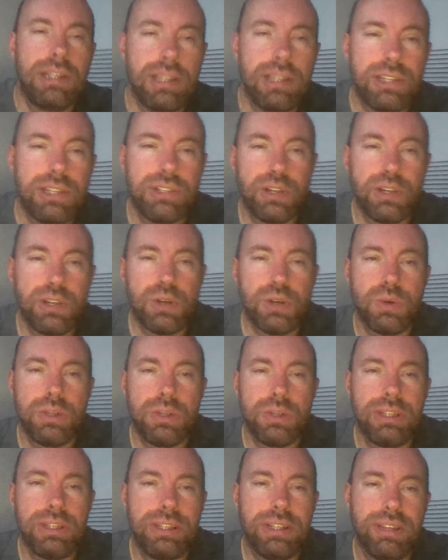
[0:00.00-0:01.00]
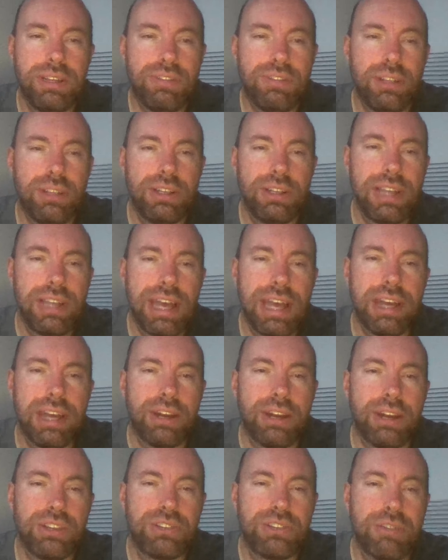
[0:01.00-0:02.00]
So, if you look at
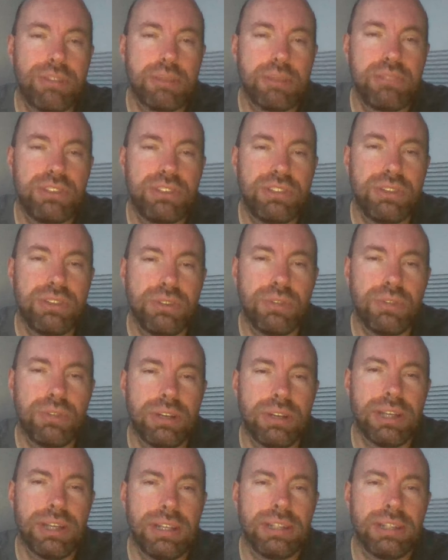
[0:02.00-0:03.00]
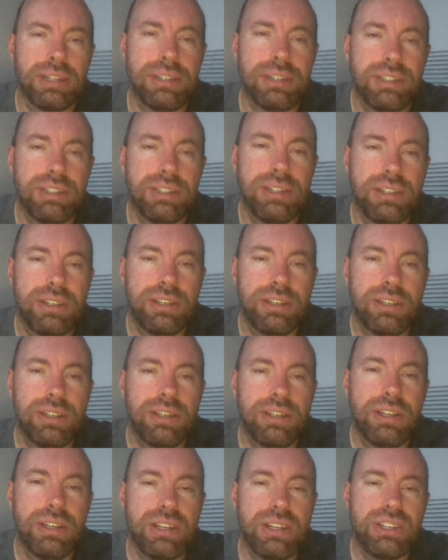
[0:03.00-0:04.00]
our scripts to
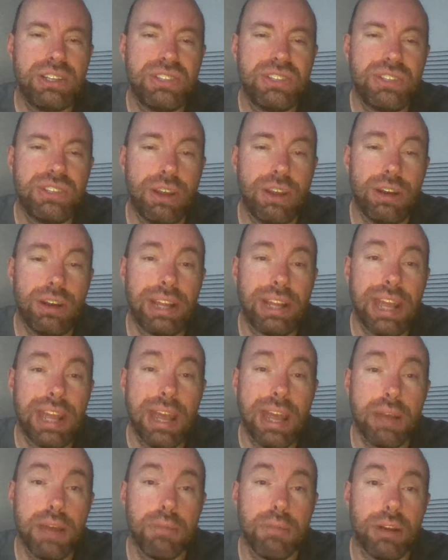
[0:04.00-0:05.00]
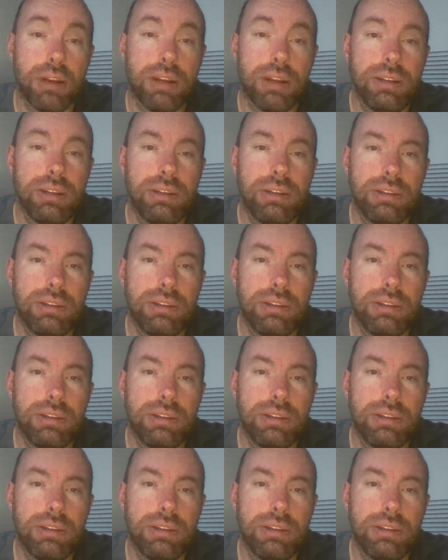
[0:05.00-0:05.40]
start a camera,